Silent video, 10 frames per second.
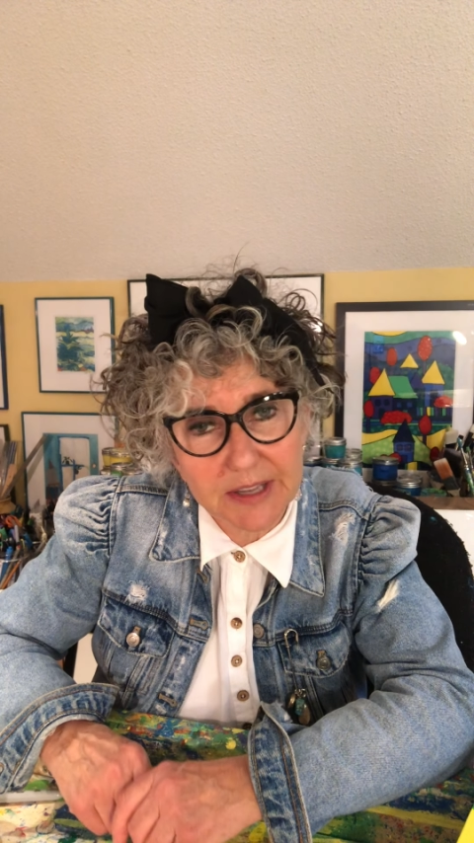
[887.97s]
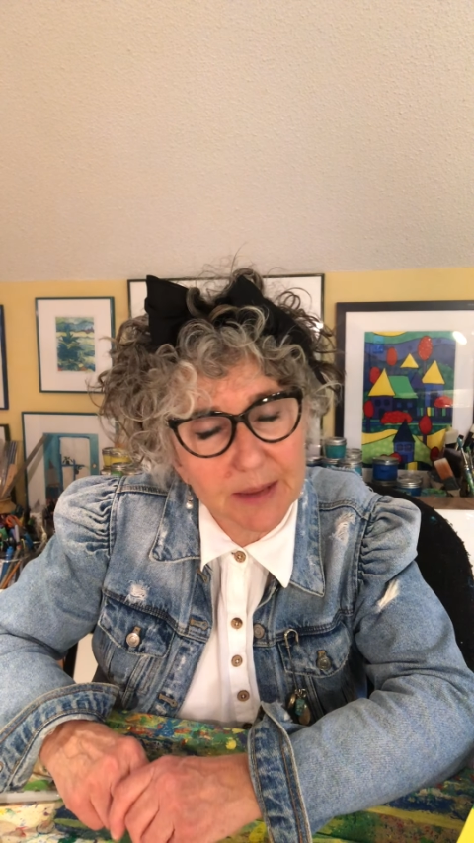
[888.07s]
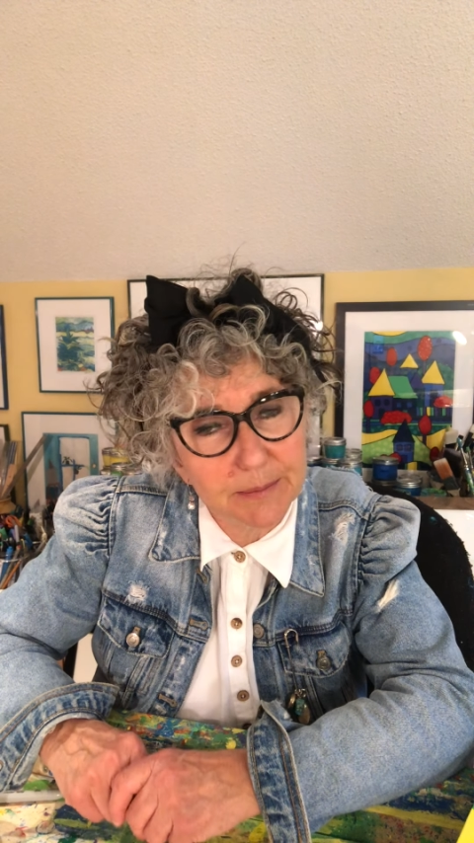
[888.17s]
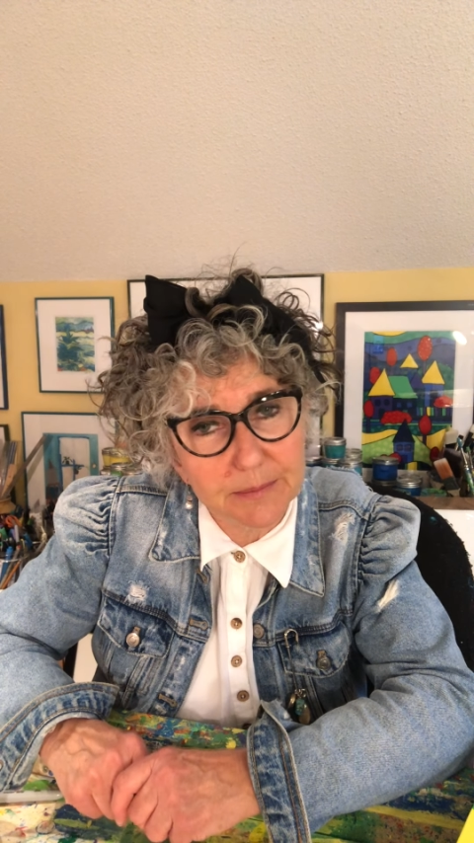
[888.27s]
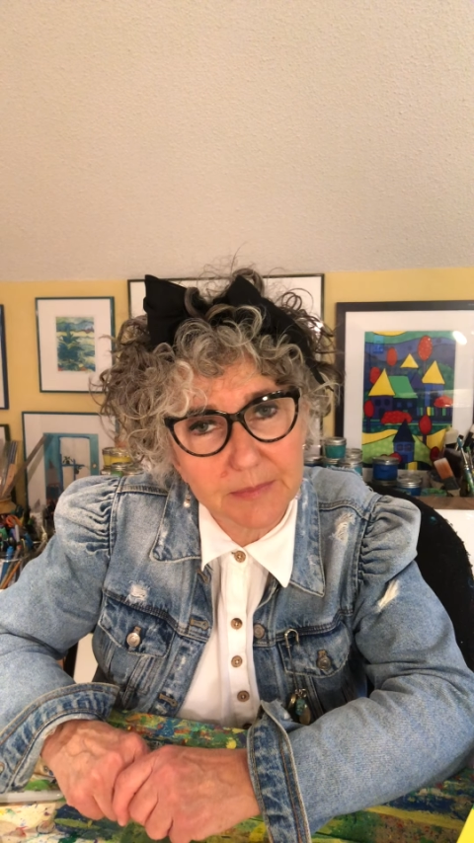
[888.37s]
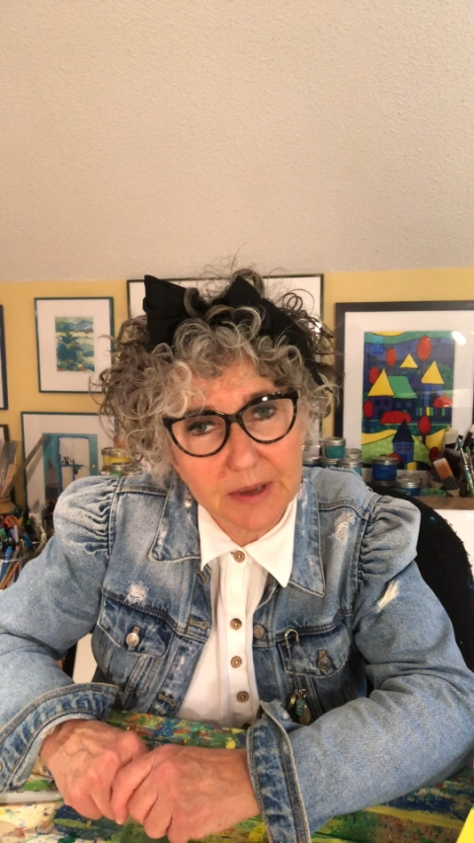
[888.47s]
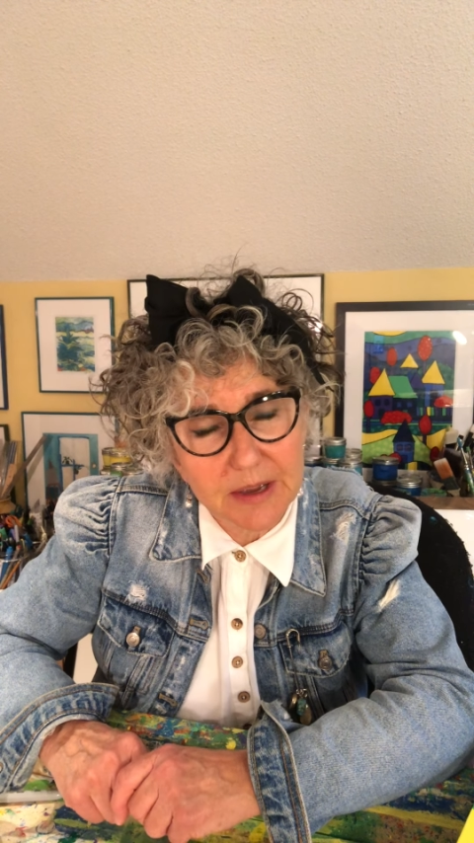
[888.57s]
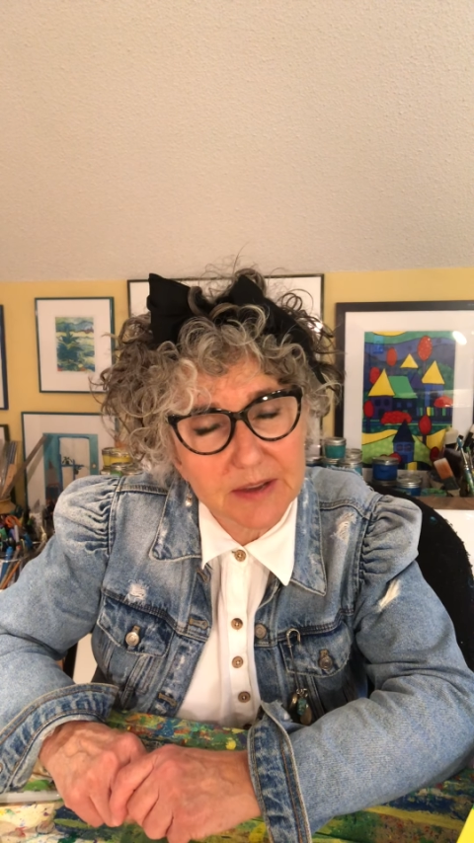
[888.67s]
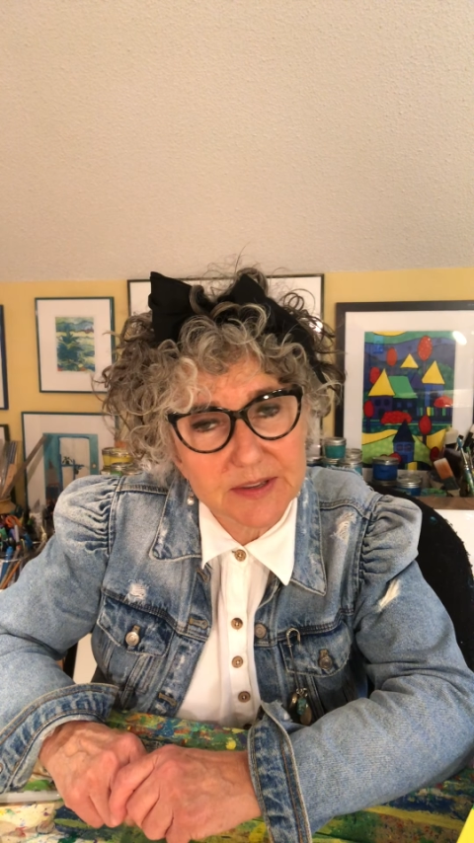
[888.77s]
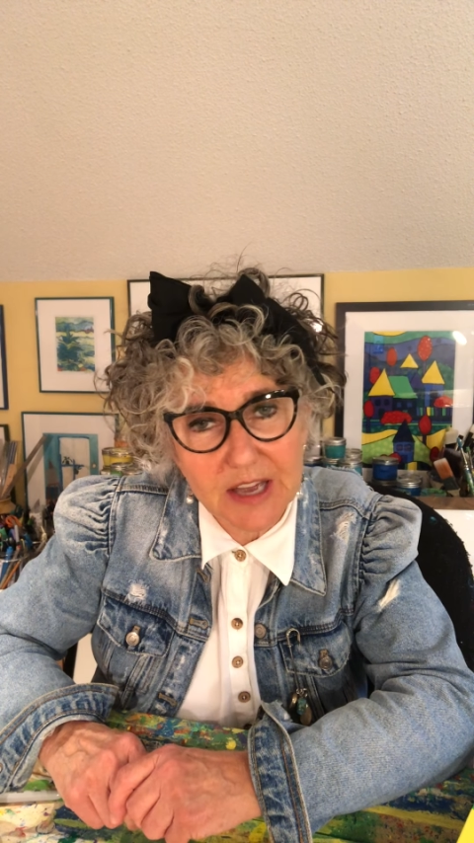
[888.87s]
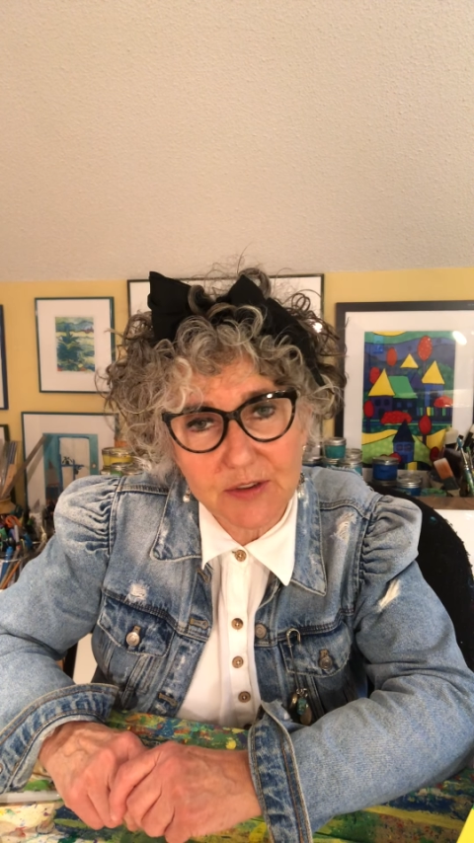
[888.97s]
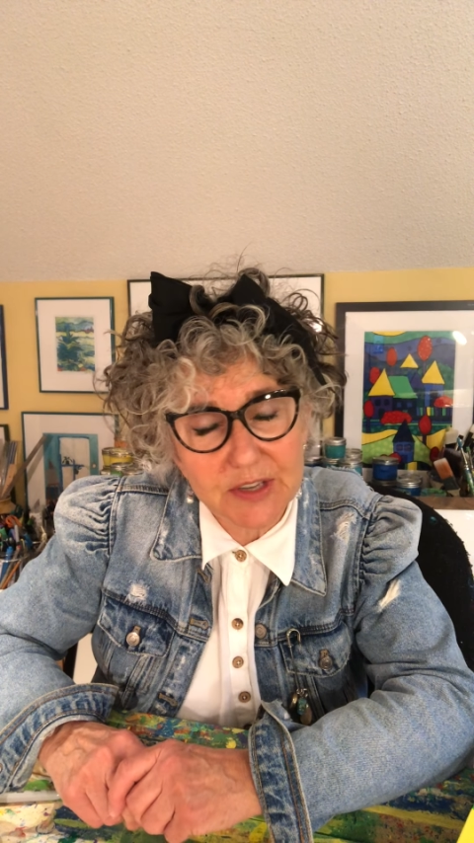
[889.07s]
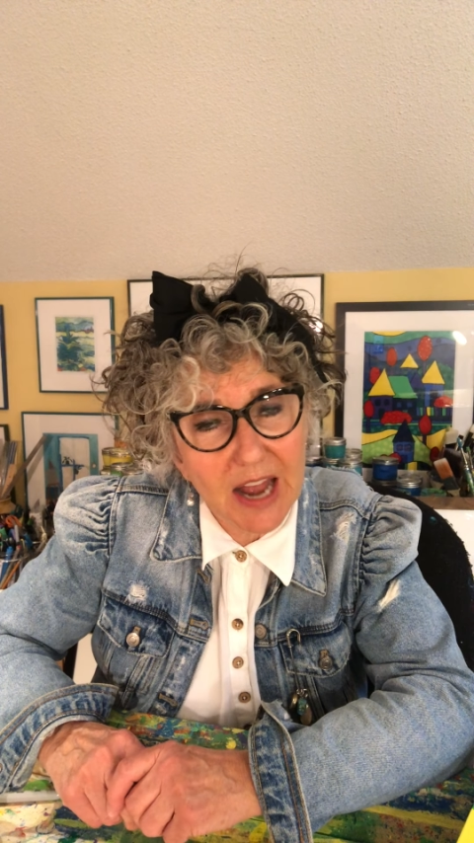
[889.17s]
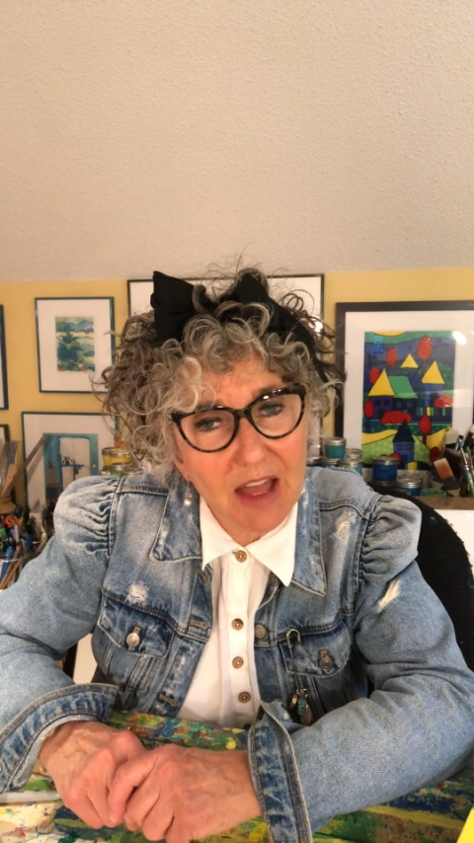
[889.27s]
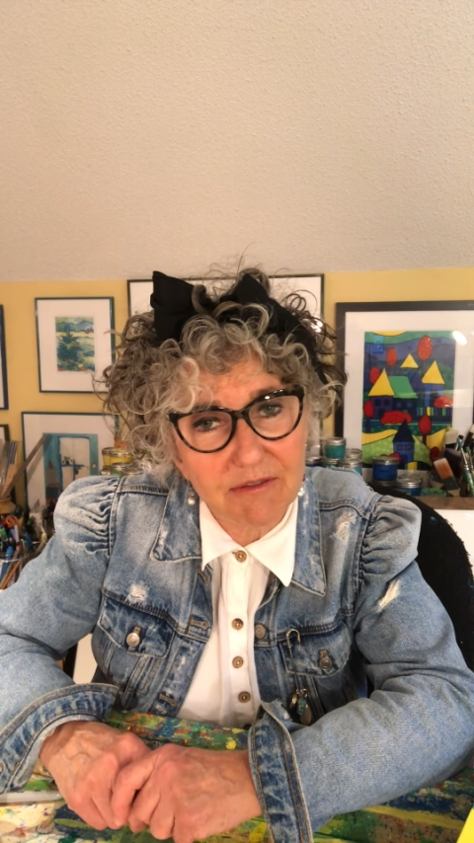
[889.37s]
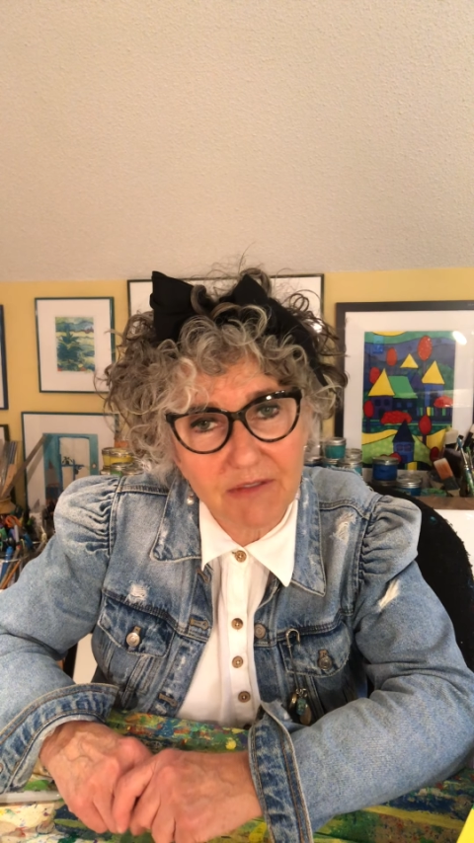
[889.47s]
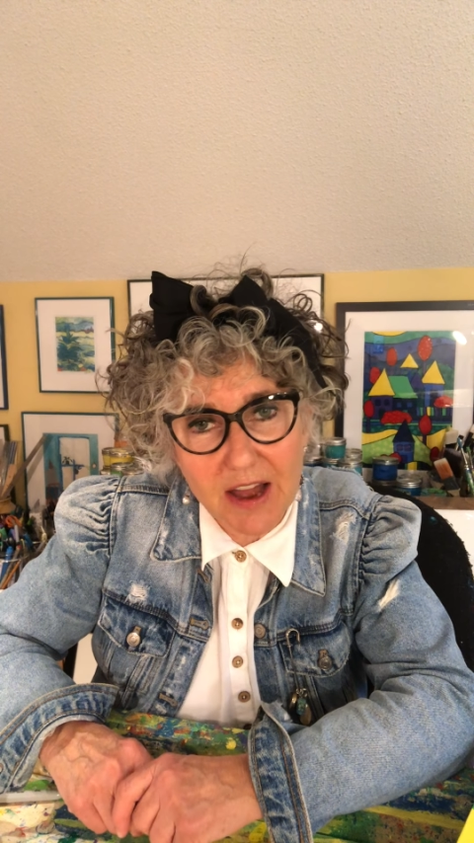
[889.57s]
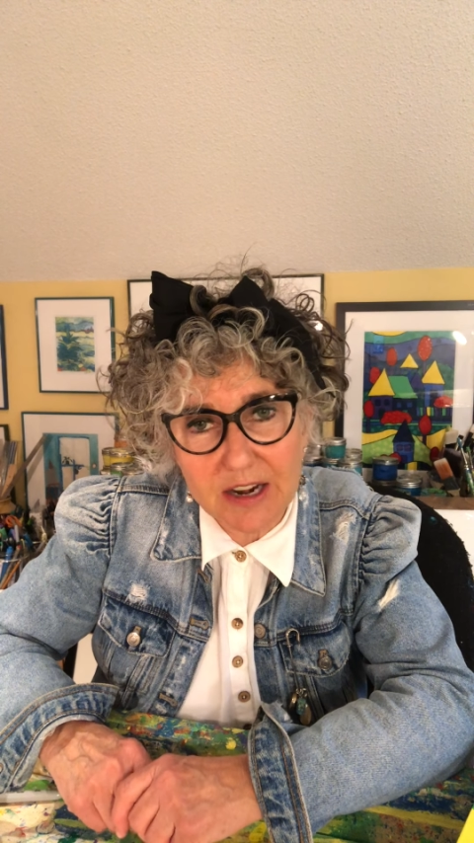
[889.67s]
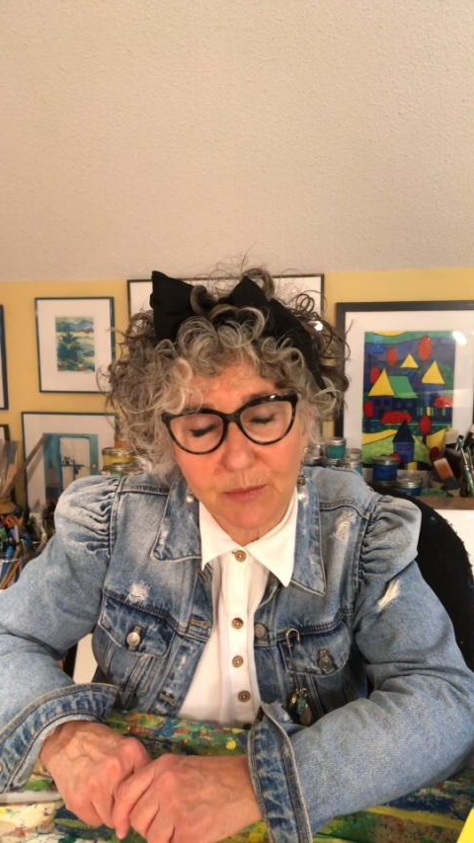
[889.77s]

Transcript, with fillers: themselves and have fun.